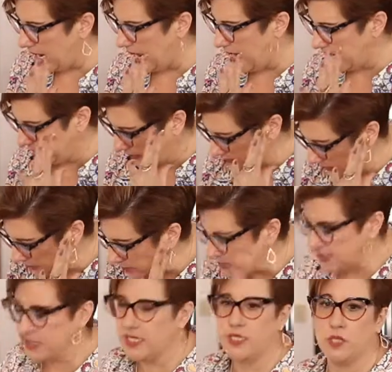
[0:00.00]
and
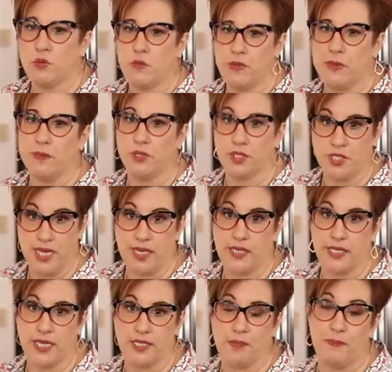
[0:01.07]
listen to what people are
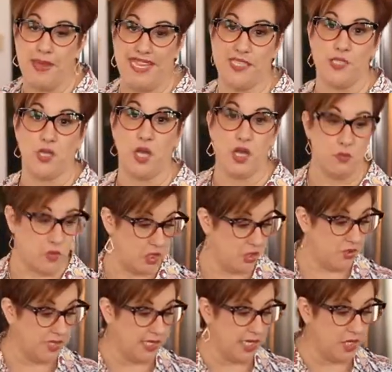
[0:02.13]
telling us based on what you
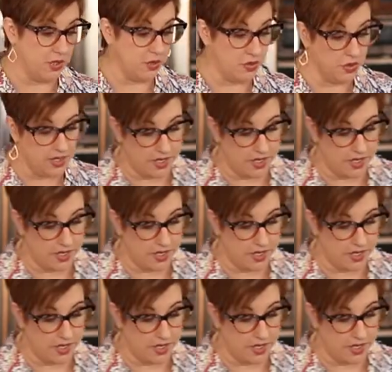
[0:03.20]
see in Google